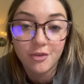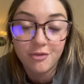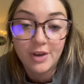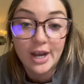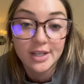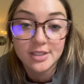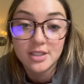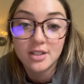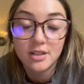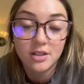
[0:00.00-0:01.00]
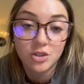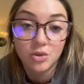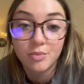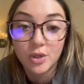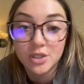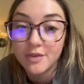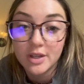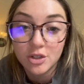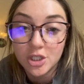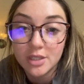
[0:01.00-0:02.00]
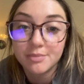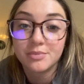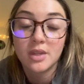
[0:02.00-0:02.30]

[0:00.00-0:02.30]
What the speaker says: fast, short bursts of energy.